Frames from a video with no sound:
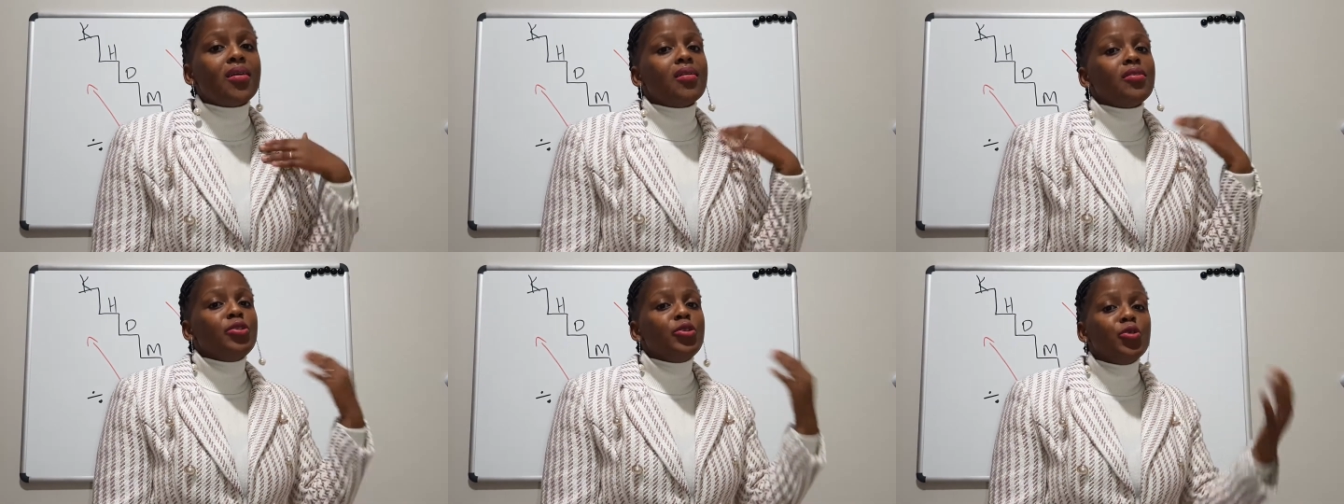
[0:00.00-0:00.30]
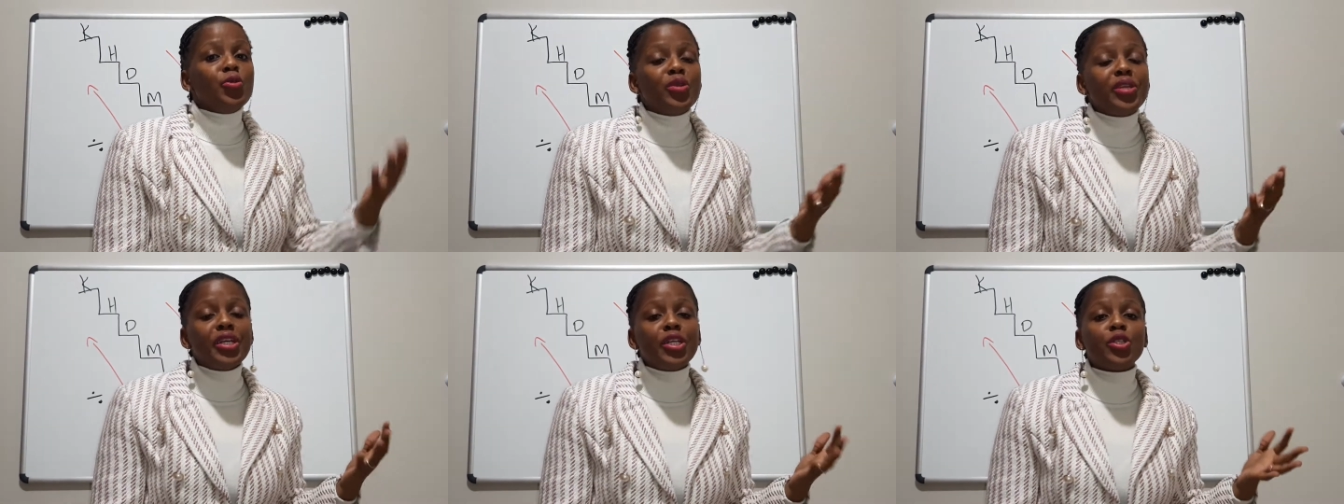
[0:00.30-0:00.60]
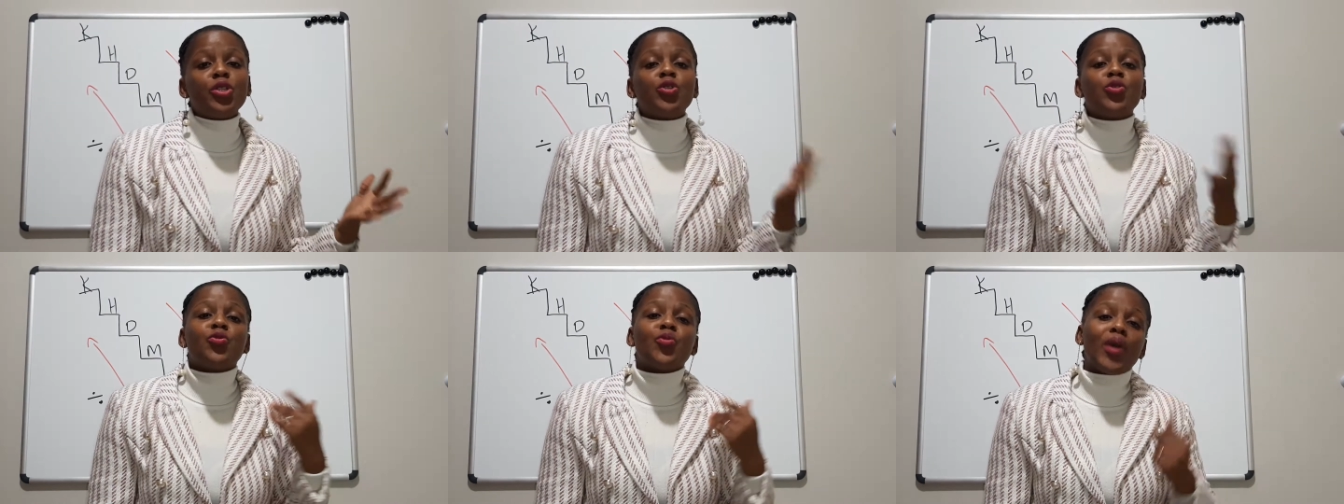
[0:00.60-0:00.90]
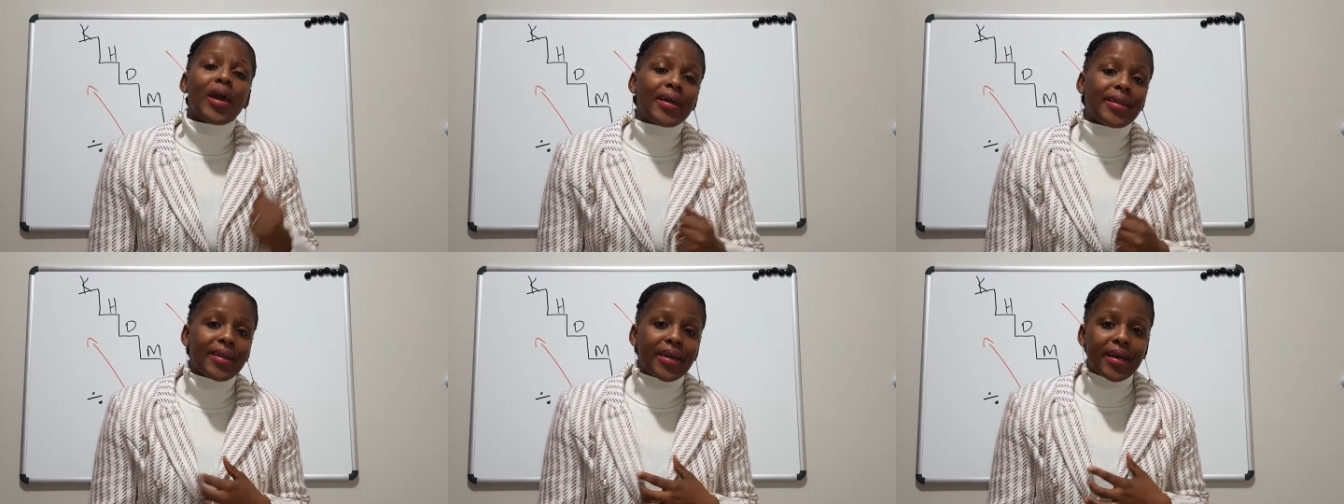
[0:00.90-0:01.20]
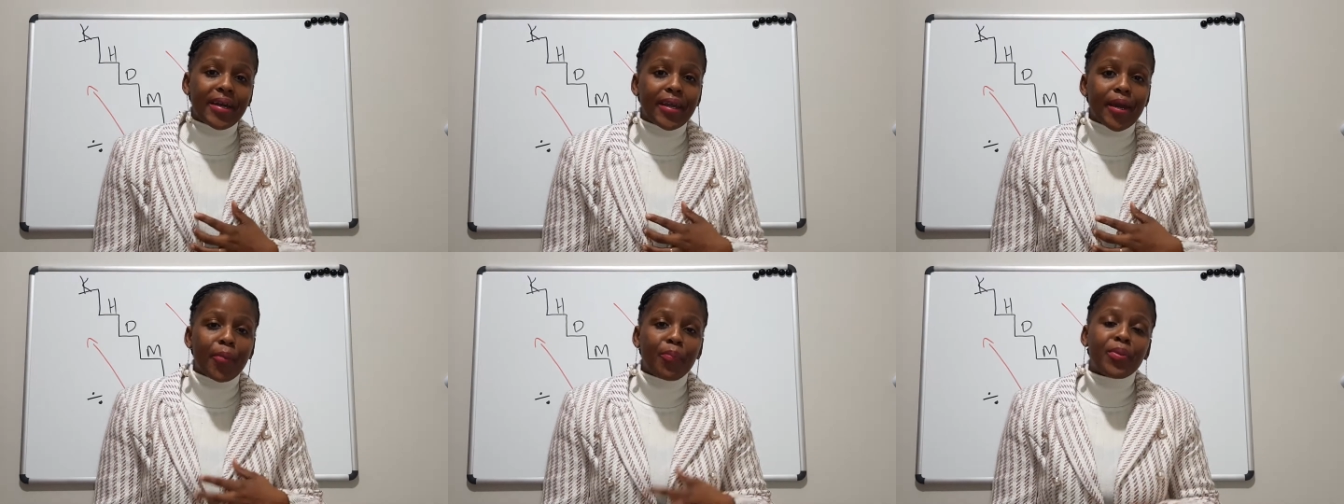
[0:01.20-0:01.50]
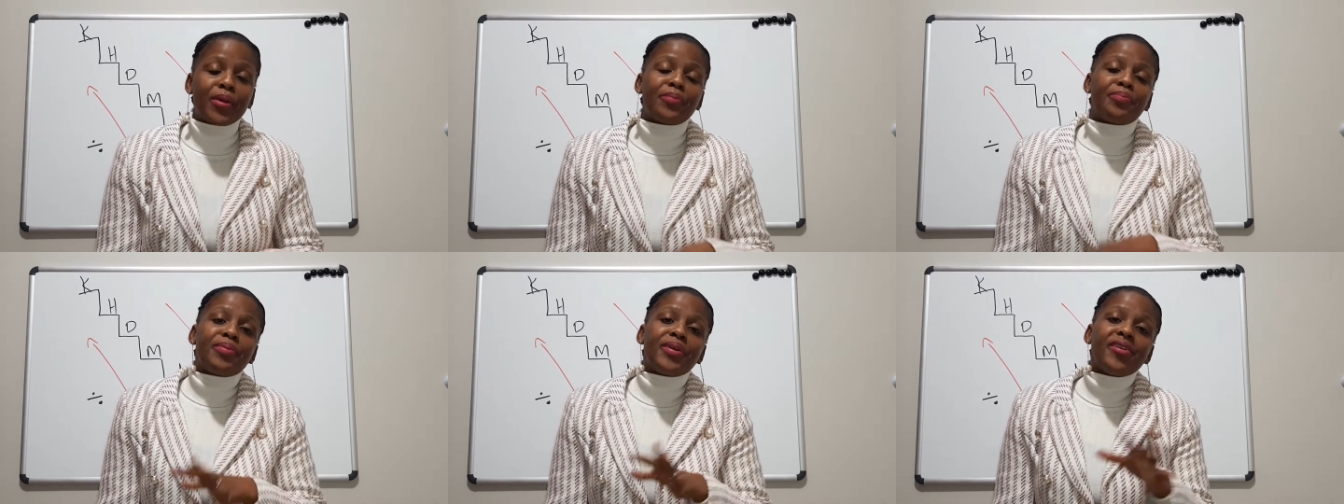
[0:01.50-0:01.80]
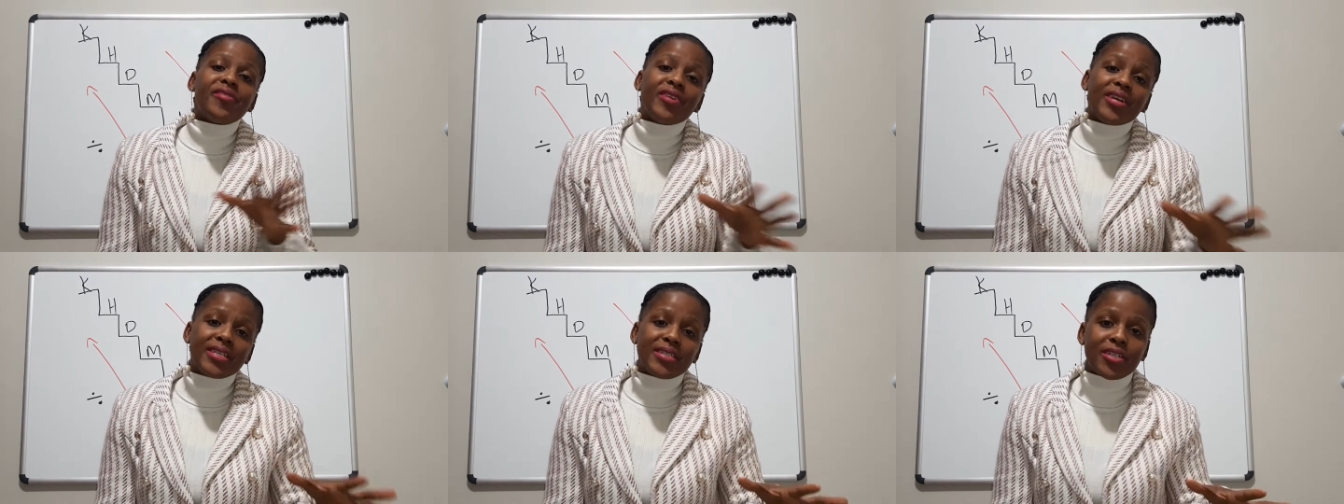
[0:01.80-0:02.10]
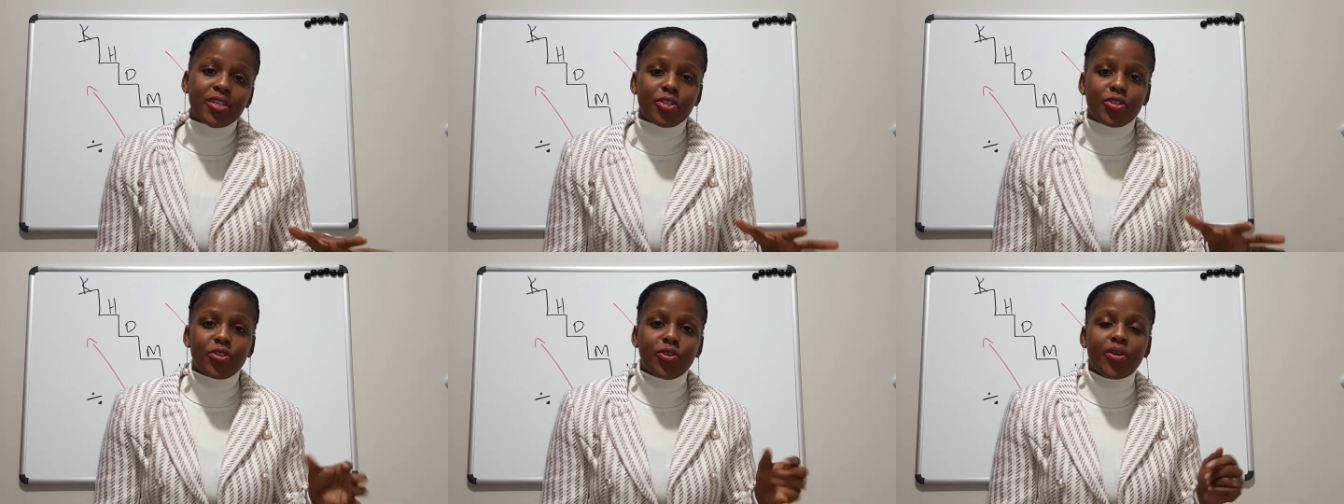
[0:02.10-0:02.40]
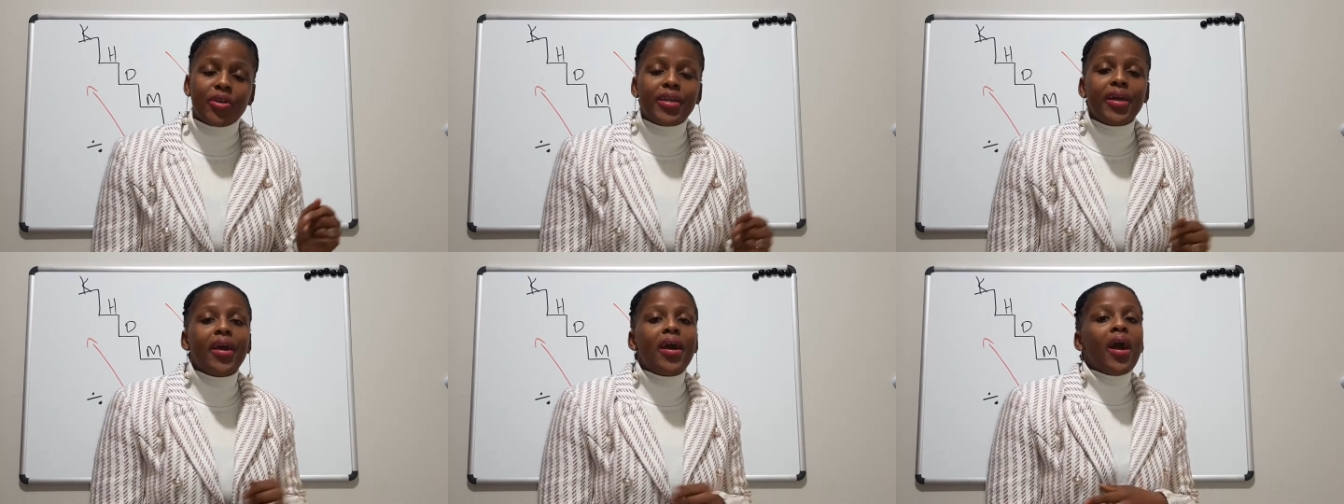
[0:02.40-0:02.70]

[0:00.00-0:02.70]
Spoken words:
unit to another, but be rest assured